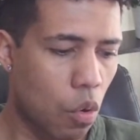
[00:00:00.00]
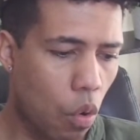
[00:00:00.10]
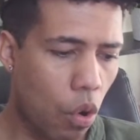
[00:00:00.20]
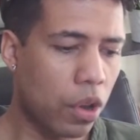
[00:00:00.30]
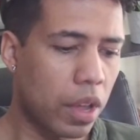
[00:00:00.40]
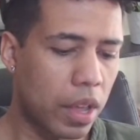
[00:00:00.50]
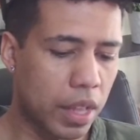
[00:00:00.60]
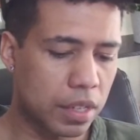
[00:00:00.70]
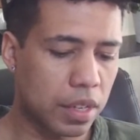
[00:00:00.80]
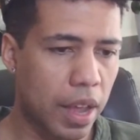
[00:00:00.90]
Or
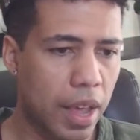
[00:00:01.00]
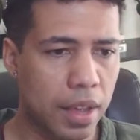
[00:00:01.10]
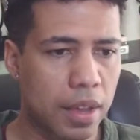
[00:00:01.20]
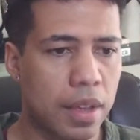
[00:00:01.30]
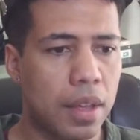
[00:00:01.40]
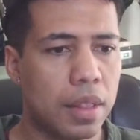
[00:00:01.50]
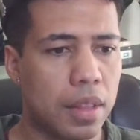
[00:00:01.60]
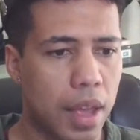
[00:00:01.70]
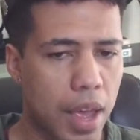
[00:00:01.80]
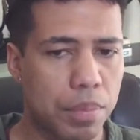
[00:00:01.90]
it's, hey,
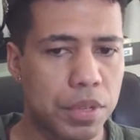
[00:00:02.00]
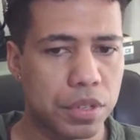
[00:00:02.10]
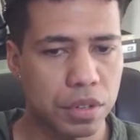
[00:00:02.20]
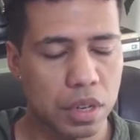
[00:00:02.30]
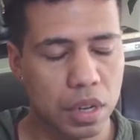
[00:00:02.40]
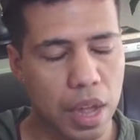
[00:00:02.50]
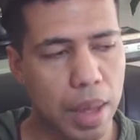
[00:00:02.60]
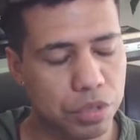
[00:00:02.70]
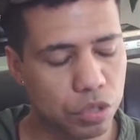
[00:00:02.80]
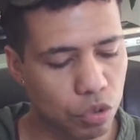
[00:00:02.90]
the app is
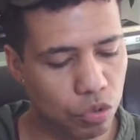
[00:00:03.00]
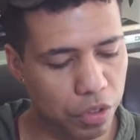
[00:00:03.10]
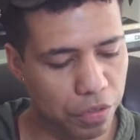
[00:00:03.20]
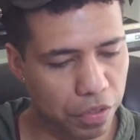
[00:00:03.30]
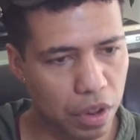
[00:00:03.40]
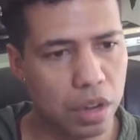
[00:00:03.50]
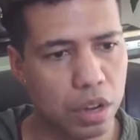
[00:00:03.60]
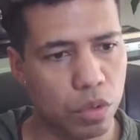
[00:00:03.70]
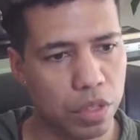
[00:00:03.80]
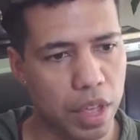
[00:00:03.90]
absolutely
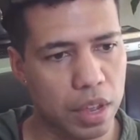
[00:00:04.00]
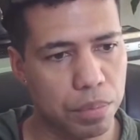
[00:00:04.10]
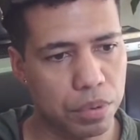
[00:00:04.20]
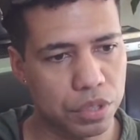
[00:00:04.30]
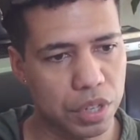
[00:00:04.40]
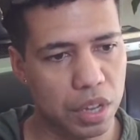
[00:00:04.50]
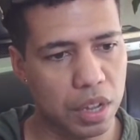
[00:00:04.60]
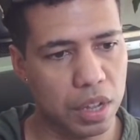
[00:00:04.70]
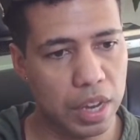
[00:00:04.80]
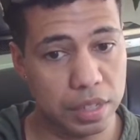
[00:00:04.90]
flooded with
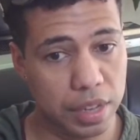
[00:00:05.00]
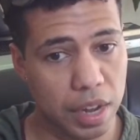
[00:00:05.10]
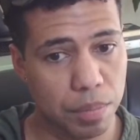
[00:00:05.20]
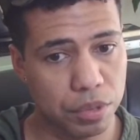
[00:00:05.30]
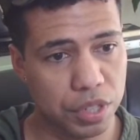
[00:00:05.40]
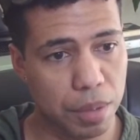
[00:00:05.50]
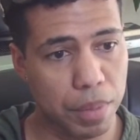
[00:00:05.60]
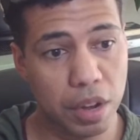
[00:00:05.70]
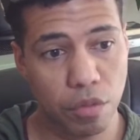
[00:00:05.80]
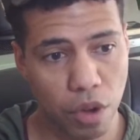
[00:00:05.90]
80%, it is 80%
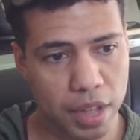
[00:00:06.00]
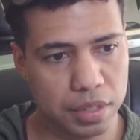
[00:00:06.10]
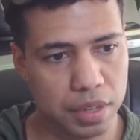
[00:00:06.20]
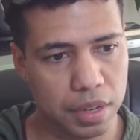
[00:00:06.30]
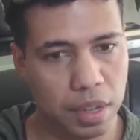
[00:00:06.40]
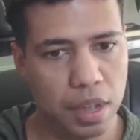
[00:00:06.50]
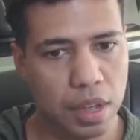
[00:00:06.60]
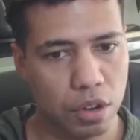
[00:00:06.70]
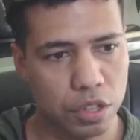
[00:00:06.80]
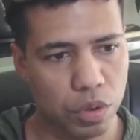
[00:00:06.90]
men and rising, and
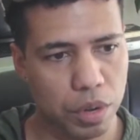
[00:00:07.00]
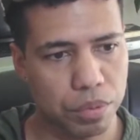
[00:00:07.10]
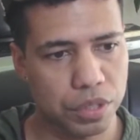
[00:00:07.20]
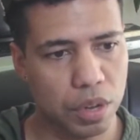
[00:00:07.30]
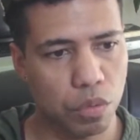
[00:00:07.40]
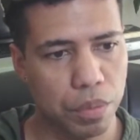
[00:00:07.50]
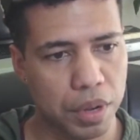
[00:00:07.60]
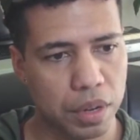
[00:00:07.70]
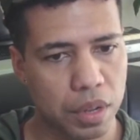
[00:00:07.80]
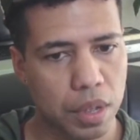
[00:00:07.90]
only 20%
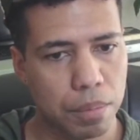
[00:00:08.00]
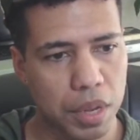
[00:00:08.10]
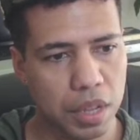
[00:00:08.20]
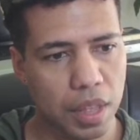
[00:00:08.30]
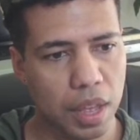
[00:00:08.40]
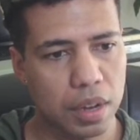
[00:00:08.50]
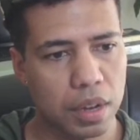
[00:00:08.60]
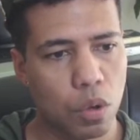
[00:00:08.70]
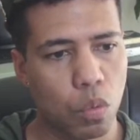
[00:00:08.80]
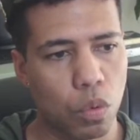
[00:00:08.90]
women, meaning
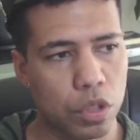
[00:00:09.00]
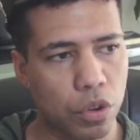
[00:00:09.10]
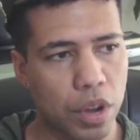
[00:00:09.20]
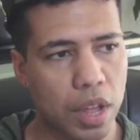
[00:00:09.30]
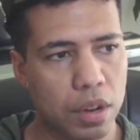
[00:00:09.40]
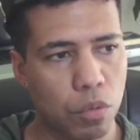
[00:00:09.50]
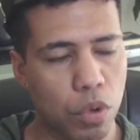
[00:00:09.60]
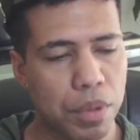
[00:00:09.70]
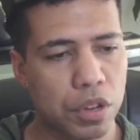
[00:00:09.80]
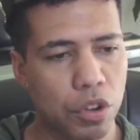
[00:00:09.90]
that you're not
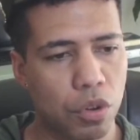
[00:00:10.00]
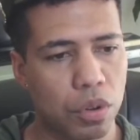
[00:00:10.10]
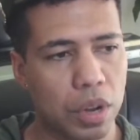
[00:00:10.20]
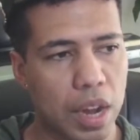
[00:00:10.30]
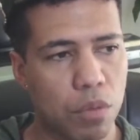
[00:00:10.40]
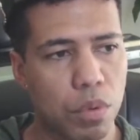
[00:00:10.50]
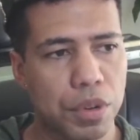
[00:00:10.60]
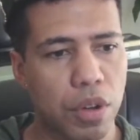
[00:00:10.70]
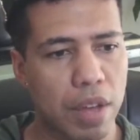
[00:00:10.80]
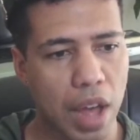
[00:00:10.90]
women, you don't, a lot of
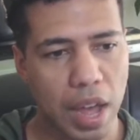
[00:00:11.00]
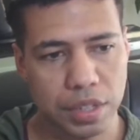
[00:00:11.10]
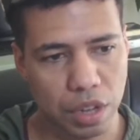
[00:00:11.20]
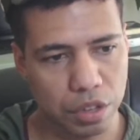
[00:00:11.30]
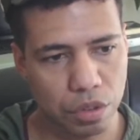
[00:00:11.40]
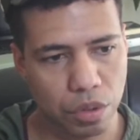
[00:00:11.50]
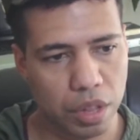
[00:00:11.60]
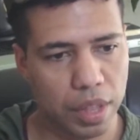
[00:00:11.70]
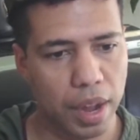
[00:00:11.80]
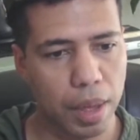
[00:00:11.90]
women don't have eyes on you
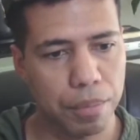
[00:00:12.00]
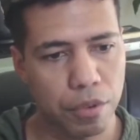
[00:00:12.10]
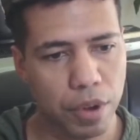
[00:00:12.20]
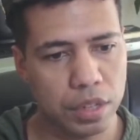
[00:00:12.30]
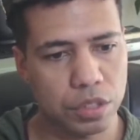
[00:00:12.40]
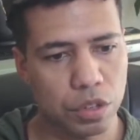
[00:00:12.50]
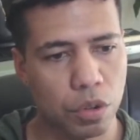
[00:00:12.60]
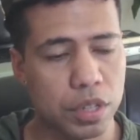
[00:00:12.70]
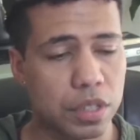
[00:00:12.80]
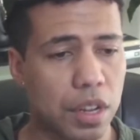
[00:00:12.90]
on that app, right?
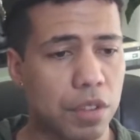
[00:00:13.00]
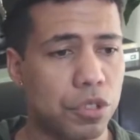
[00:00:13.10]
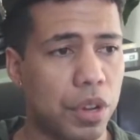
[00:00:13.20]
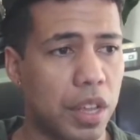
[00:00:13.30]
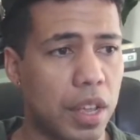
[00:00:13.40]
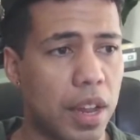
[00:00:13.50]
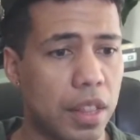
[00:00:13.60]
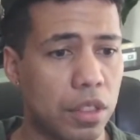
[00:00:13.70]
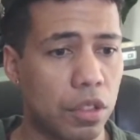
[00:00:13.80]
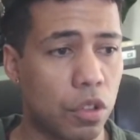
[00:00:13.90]
So instead of treating it
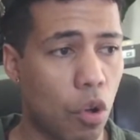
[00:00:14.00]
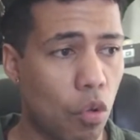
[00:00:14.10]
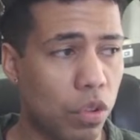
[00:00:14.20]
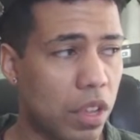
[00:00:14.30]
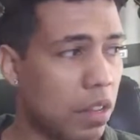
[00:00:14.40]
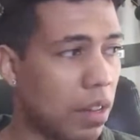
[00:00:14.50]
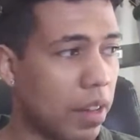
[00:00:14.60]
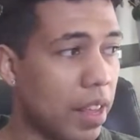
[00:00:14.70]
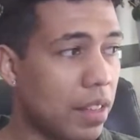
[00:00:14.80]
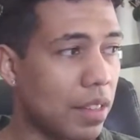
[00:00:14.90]
like the only
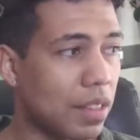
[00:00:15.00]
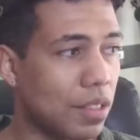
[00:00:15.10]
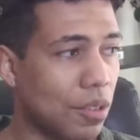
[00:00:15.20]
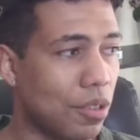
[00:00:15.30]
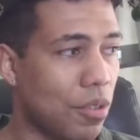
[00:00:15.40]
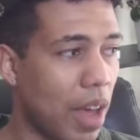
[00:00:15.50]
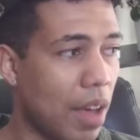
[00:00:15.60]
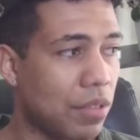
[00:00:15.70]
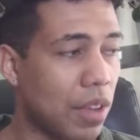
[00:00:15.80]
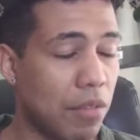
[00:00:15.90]
link you
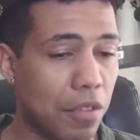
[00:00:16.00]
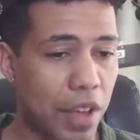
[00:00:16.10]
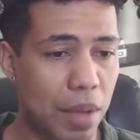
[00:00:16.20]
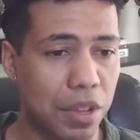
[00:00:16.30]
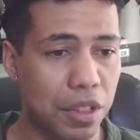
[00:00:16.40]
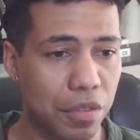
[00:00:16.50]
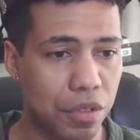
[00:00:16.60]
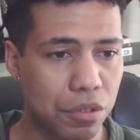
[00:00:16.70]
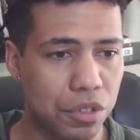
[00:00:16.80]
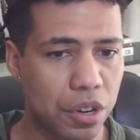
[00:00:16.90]
have to have a family in the
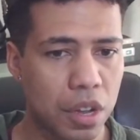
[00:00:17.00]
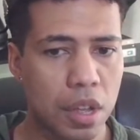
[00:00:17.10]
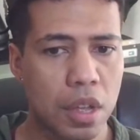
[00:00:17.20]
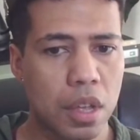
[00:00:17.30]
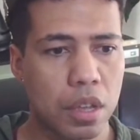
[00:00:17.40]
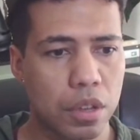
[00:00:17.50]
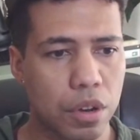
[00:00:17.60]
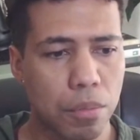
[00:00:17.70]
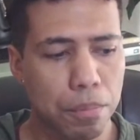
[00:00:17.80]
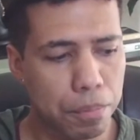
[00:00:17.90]
future, you
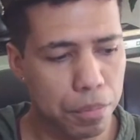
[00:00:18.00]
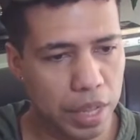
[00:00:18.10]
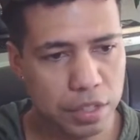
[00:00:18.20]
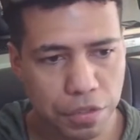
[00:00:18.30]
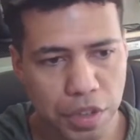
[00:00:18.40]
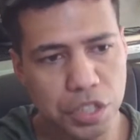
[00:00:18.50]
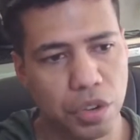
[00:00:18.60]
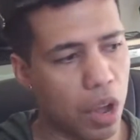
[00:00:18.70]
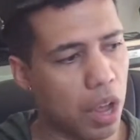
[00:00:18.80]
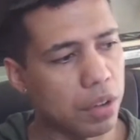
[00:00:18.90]
know, it's a
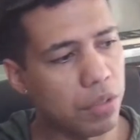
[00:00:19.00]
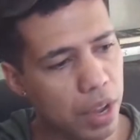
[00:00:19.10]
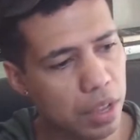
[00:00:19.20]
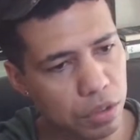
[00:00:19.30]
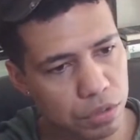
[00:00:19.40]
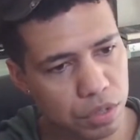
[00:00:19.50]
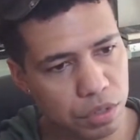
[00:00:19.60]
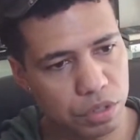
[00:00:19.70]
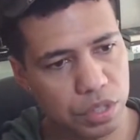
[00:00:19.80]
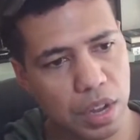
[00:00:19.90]
fishing rod, right?
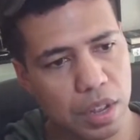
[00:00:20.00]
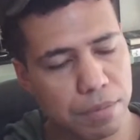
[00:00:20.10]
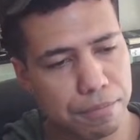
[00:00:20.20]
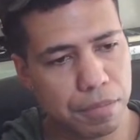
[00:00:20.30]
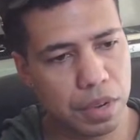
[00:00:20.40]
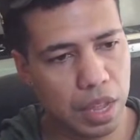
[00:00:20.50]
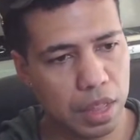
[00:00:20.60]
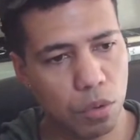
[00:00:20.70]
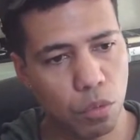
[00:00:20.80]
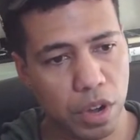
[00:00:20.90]
You set it,
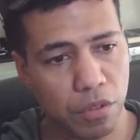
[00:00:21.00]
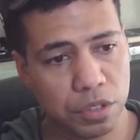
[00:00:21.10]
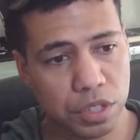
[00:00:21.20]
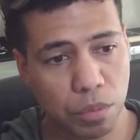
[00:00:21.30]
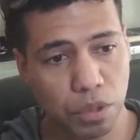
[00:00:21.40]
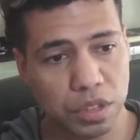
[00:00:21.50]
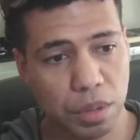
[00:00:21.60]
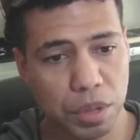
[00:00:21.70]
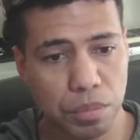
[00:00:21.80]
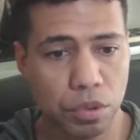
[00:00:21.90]
and then whenever
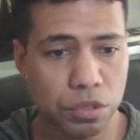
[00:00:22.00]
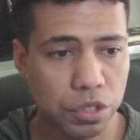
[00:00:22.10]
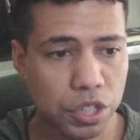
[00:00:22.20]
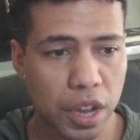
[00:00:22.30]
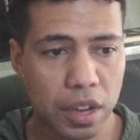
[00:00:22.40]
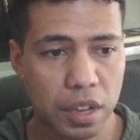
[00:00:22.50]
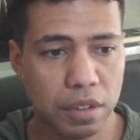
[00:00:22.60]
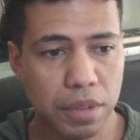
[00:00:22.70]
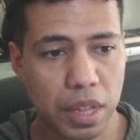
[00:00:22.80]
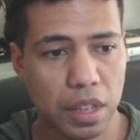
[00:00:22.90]
something pulls, you check,
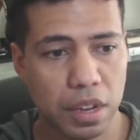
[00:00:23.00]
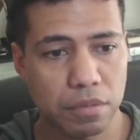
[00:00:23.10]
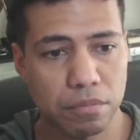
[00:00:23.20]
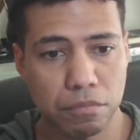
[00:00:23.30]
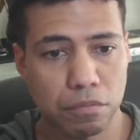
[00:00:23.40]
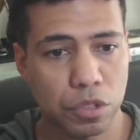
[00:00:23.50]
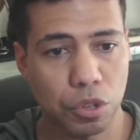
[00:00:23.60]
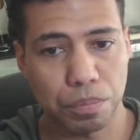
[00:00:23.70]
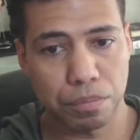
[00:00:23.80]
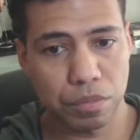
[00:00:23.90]
and then
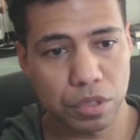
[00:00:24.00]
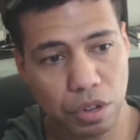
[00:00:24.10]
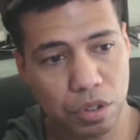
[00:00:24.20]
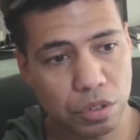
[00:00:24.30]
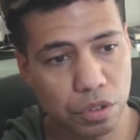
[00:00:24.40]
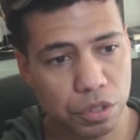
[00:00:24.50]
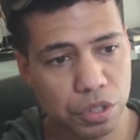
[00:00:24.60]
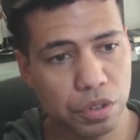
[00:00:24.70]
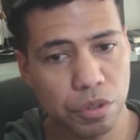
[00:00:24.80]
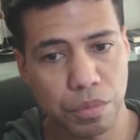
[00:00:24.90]
you you do
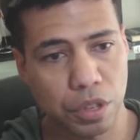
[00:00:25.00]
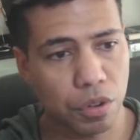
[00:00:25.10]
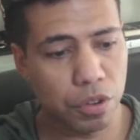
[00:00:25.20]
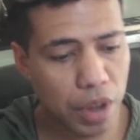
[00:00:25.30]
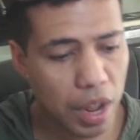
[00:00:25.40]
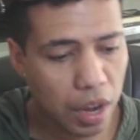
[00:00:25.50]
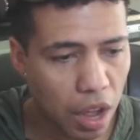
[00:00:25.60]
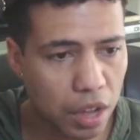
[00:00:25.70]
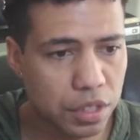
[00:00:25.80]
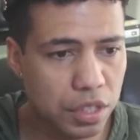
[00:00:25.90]
what you do, but you're not
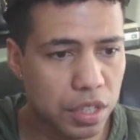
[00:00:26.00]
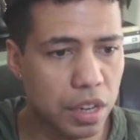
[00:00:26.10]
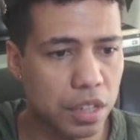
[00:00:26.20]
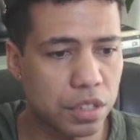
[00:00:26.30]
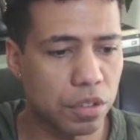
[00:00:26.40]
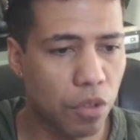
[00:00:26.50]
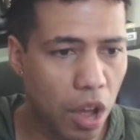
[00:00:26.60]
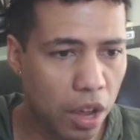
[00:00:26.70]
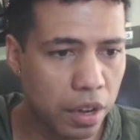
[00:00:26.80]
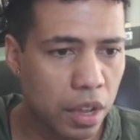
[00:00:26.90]
constantly sitting into the
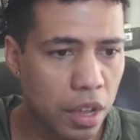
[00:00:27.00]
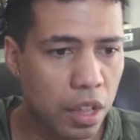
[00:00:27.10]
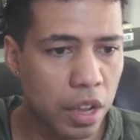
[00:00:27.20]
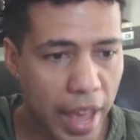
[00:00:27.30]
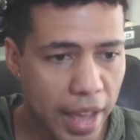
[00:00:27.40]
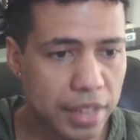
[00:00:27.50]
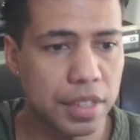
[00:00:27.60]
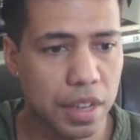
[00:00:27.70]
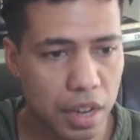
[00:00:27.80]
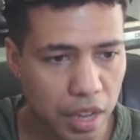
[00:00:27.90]
rod,
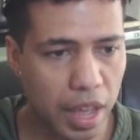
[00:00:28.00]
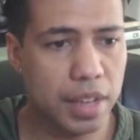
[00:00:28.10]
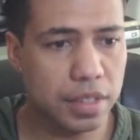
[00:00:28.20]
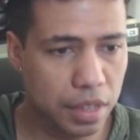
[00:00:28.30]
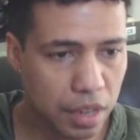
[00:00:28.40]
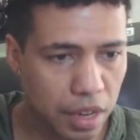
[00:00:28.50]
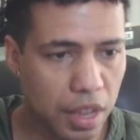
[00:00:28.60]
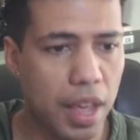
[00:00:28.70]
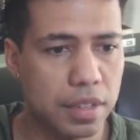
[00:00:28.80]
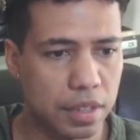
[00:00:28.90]
casting it and casting it
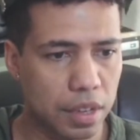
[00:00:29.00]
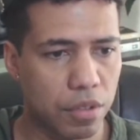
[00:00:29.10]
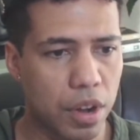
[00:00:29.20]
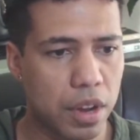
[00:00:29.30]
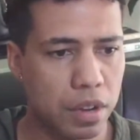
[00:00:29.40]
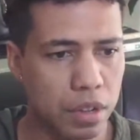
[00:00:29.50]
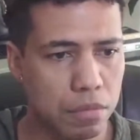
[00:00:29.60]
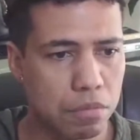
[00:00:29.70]
and casting it, right?